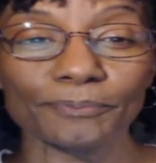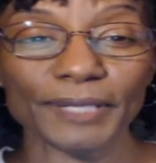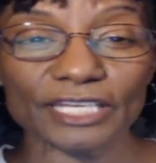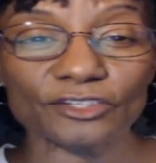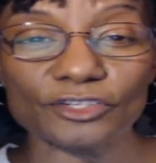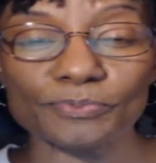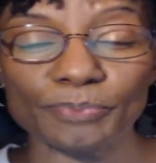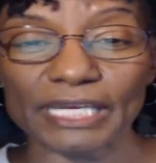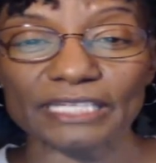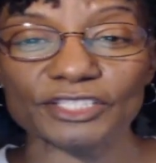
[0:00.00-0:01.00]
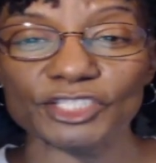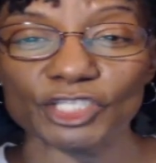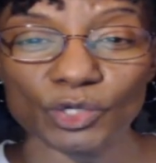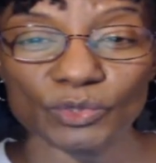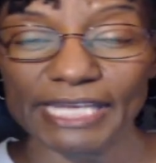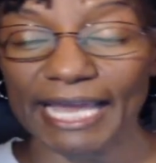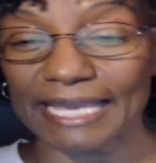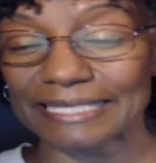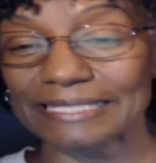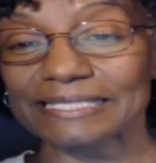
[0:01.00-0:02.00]
Peter spent two
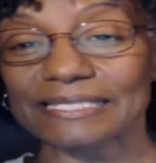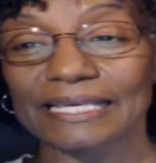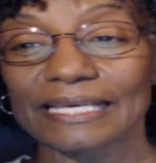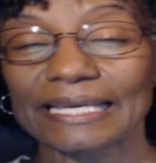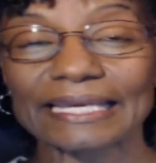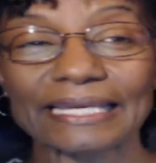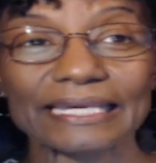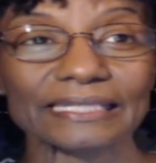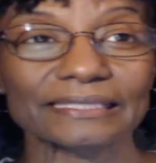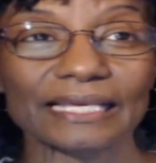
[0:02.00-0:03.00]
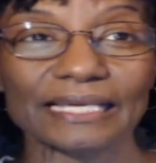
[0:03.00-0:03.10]
days in, in,